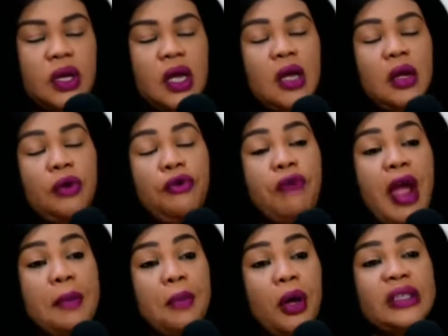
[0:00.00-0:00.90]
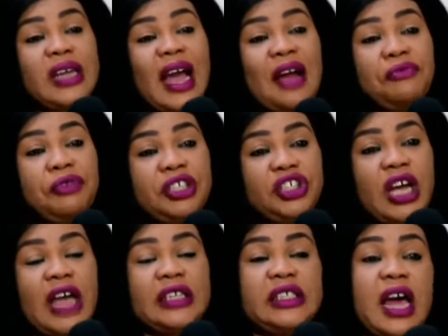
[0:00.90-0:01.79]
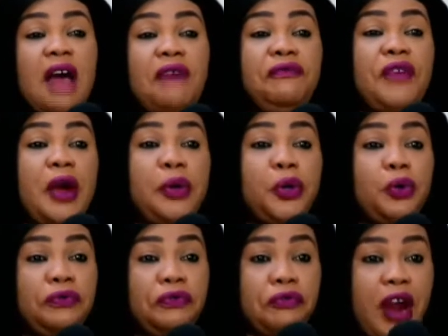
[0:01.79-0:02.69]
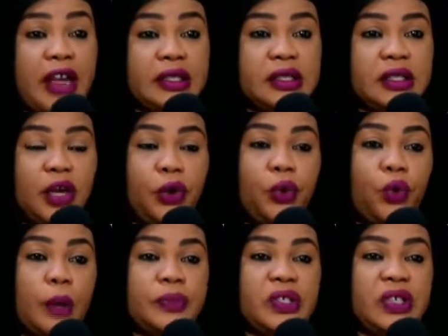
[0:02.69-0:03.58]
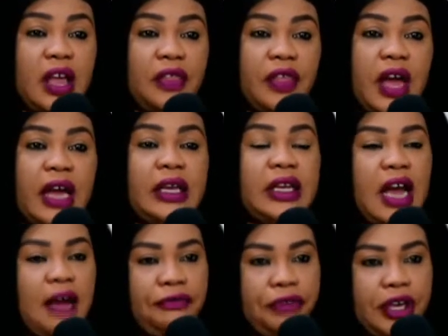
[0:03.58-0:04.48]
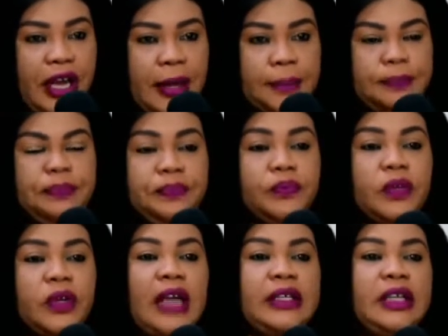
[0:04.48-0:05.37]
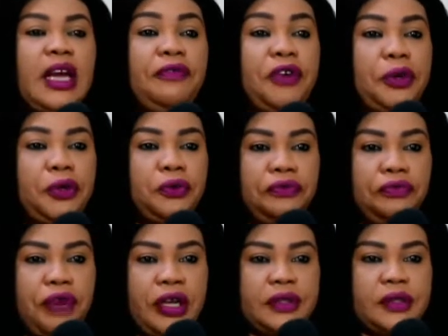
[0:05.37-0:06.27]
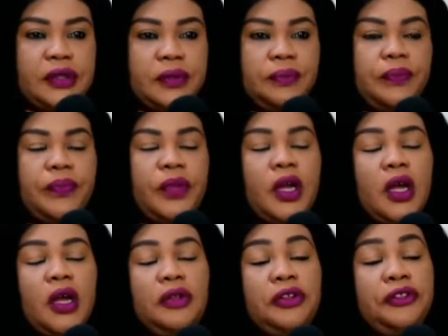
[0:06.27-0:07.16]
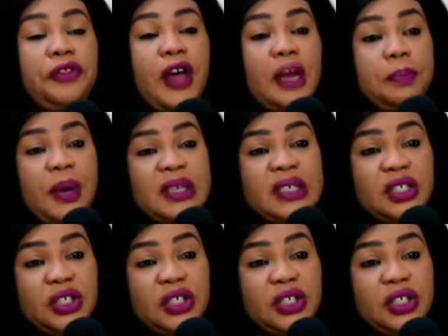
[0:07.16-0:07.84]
Raymond and Richard are very good friends. They grew up together in Africa, and they are very good friends. The third person in the